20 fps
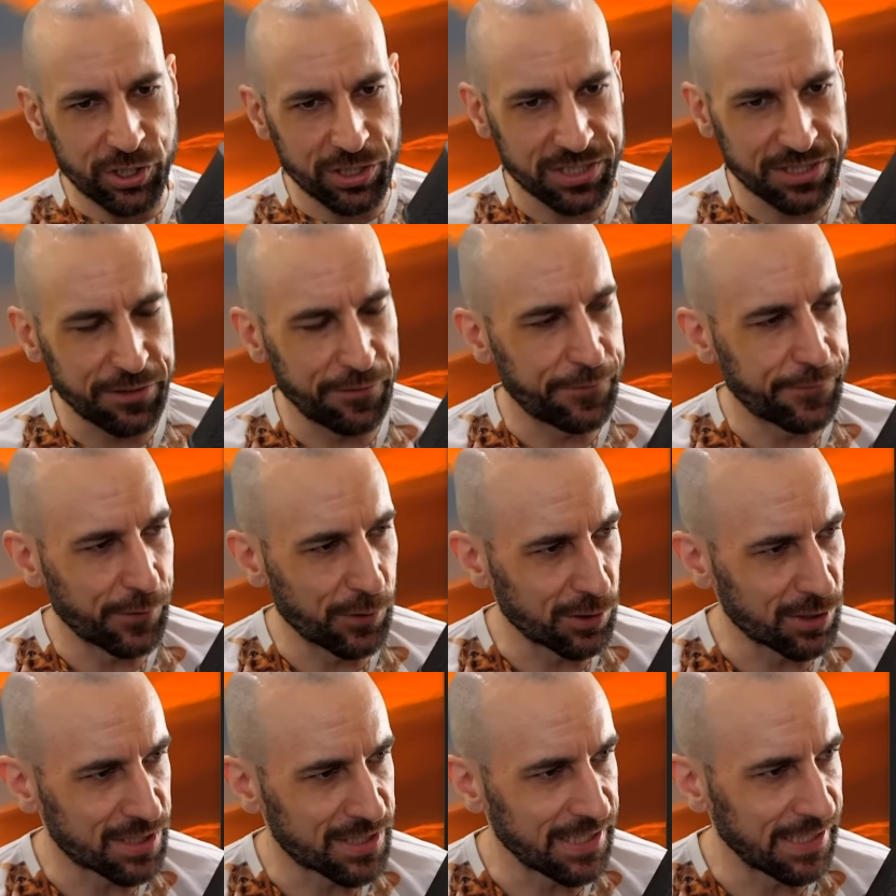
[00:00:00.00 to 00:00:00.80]
the
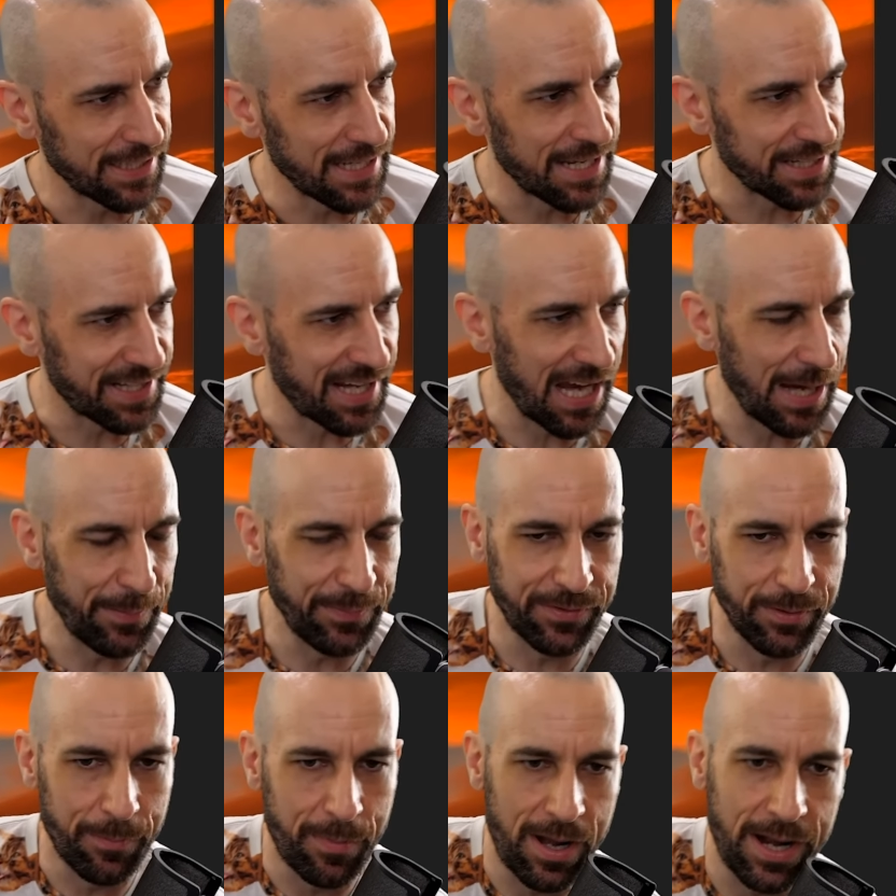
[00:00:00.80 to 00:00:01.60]
first thing that came
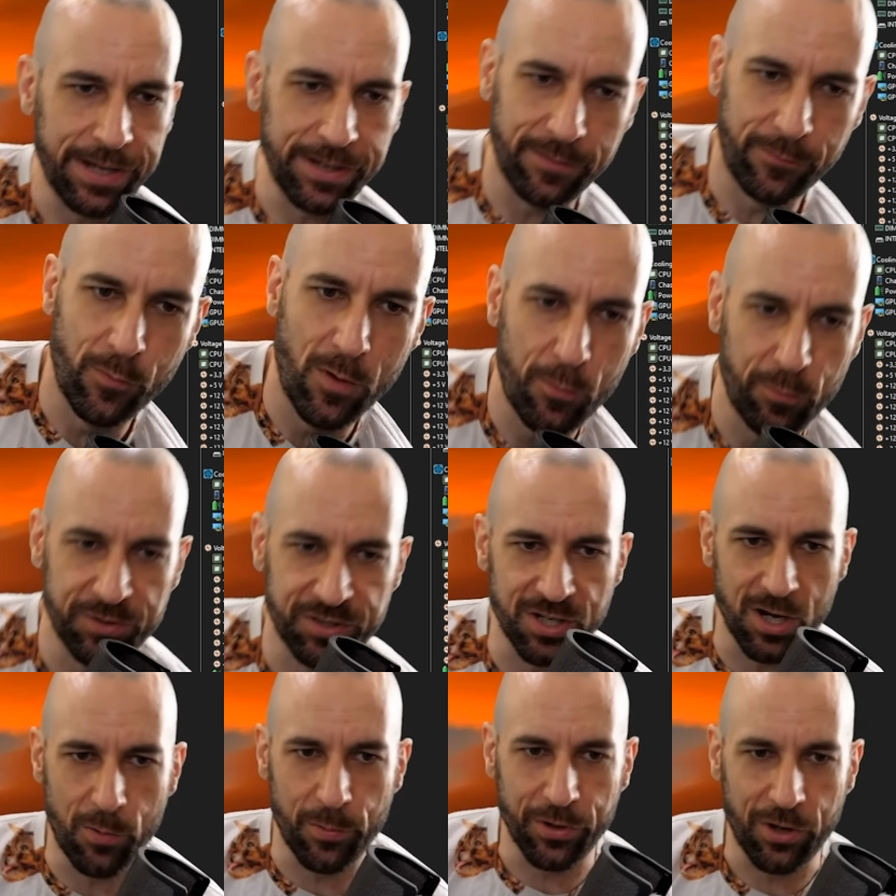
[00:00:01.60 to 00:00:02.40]
to mind of what was
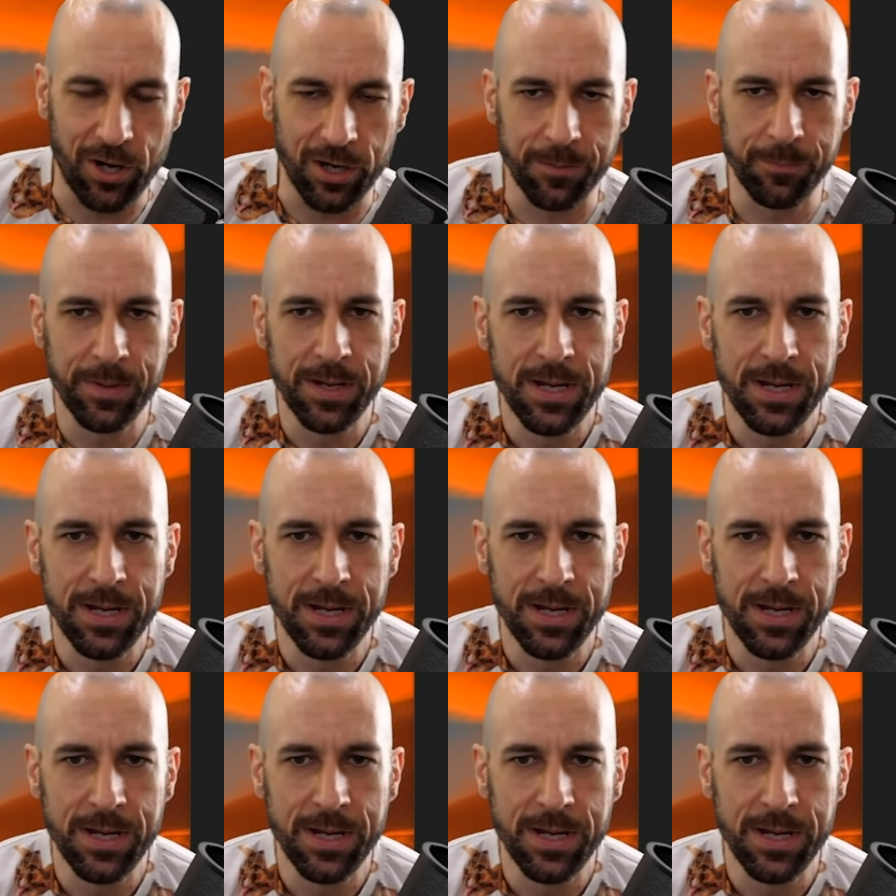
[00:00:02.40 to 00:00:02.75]
going on.